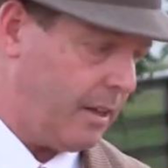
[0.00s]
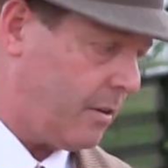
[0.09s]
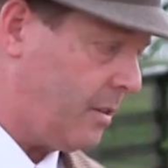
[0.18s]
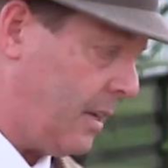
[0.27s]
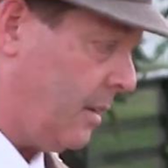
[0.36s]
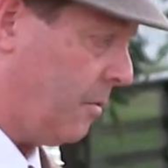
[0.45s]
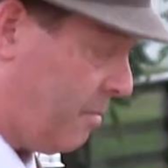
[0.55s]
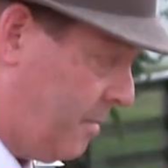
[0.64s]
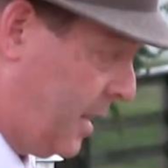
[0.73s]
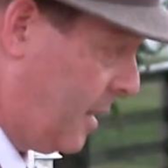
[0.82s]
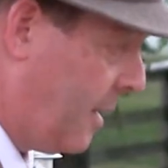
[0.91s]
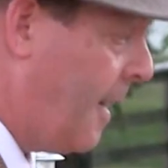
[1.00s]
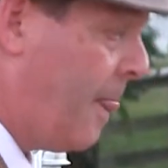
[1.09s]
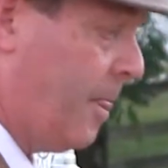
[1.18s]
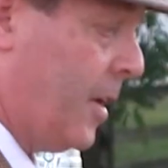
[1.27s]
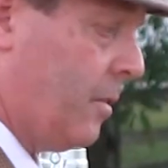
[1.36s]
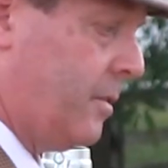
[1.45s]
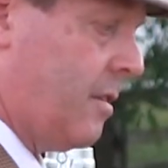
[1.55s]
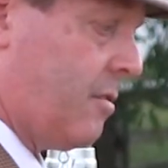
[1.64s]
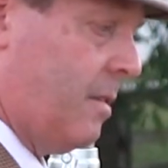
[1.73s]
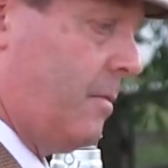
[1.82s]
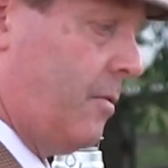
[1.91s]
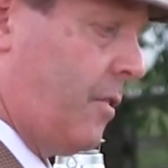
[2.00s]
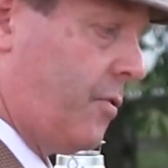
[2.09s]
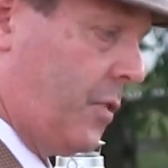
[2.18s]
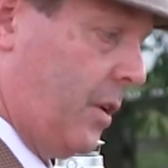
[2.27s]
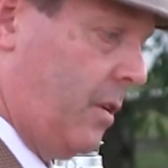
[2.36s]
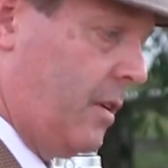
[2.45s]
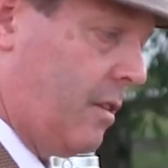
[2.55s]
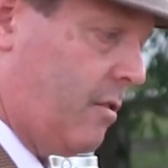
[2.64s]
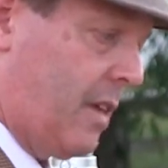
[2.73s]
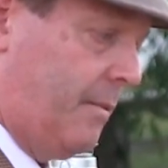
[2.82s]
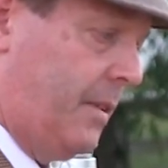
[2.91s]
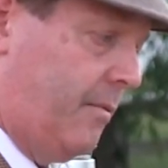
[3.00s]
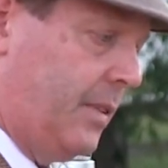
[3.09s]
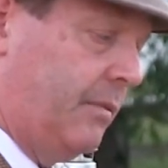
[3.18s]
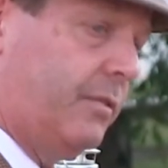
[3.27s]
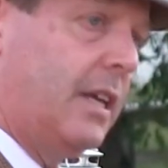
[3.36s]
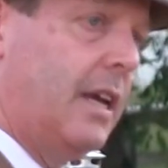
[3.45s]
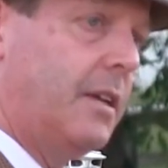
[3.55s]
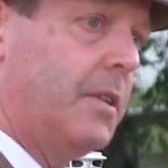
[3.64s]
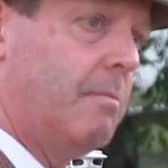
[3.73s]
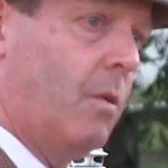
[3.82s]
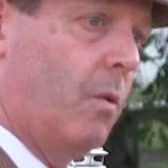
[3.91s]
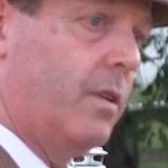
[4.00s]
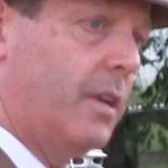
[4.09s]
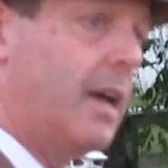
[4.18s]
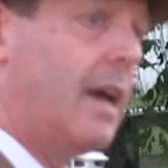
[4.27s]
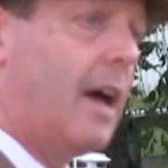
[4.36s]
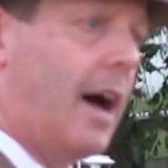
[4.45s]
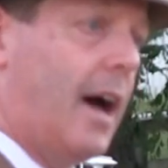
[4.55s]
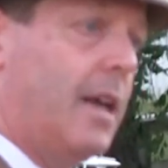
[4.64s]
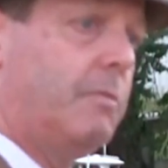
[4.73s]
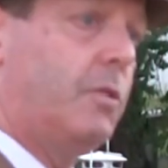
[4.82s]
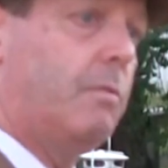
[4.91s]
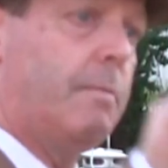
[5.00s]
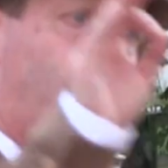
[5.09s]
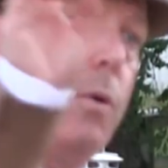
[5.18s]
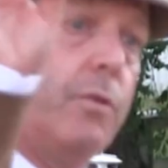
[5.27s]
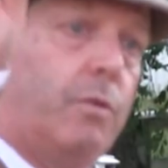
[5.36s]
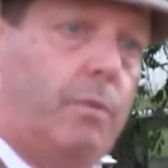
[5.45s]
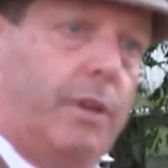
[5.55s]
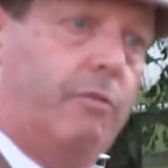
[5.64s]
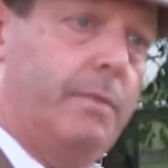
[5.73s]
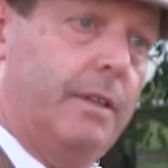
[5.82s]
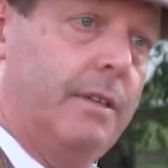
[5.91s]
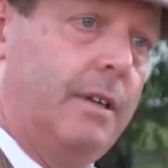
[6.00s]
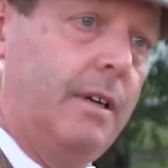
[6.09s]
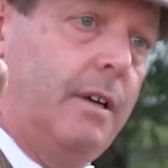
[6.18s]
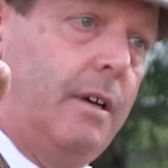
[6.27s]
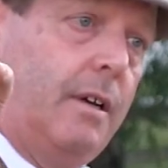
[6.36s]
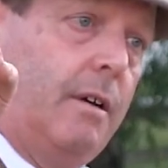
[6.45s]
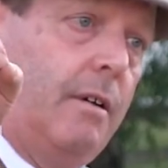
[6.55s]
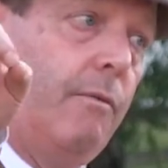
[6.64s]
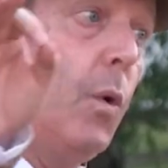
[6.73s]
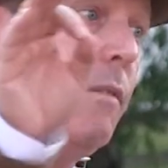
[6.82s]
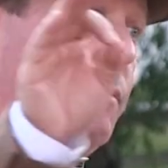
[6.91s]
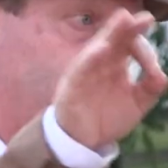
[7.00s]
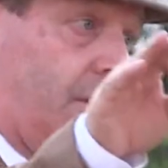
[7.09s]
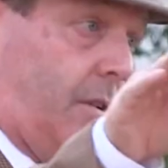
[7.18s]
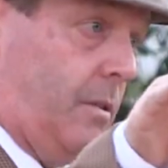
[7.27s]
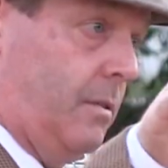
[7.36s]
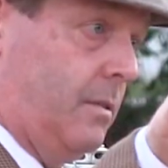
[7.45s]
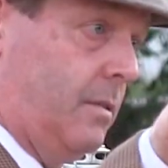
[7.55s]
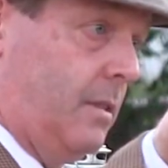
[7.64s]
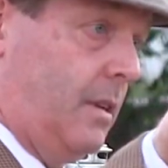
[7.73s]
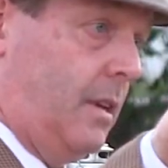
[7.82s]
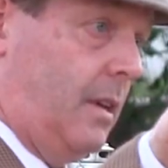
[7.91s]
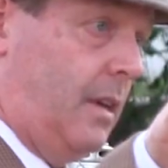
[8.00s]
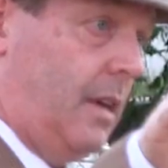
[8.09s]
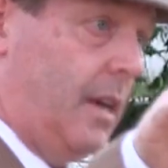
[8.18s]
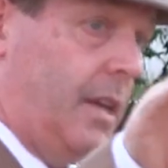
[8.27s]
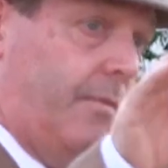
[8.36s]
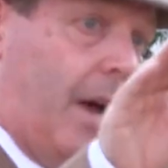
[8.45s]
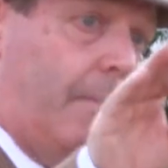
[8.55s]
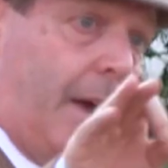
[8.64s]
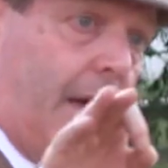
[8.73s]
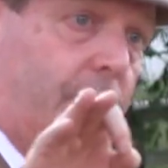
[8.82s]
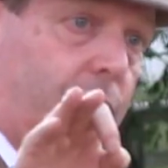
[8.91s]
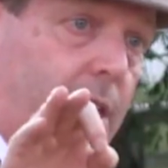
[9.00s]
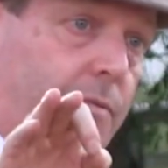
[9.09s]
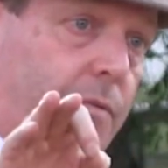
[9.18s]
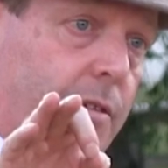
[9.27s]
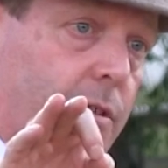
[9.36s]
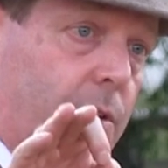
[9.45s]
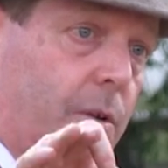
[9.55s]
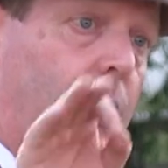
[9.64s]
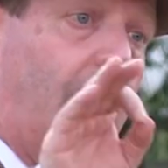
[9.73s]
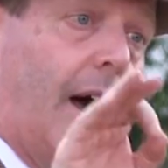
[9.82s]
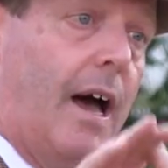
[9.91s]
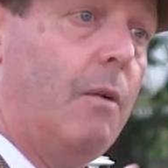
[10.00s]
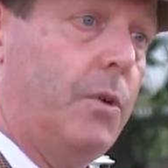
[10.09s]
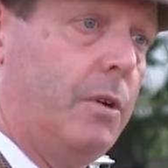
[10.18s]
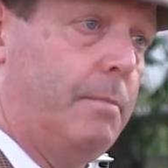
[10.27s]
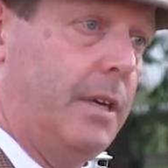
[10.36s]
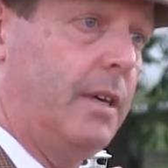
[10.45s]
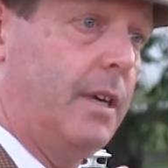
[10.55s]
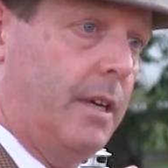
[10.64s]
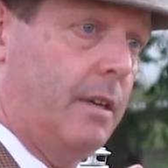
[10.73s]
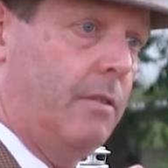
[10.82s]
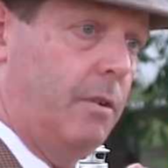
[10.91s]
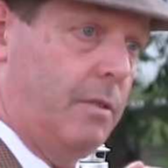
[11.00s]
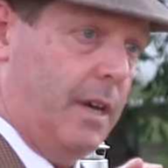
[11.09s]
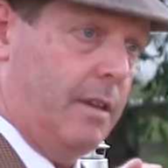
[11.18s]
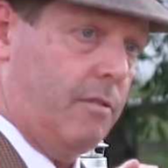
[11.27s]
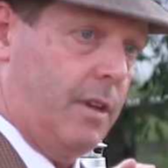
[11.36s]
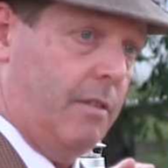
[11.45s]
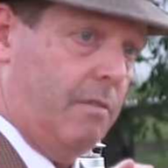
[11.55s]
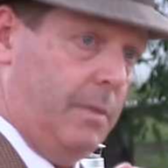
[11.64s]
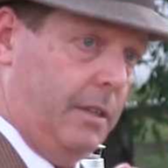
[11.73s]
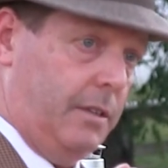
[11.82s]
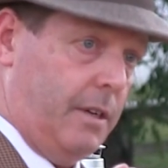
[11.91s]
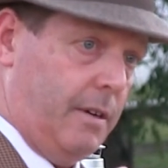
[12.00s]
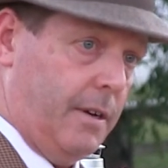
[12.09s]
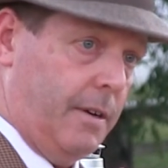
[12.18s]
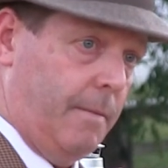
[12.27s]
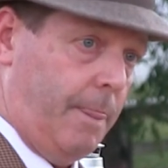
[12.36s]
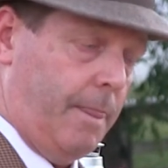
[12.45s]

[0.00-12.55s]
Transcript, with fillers: letter tells me that on December the 3rd at 7.15 in the morning, I am to report to Richmond for a physical. And if I pass that physical, I will be in the United States military.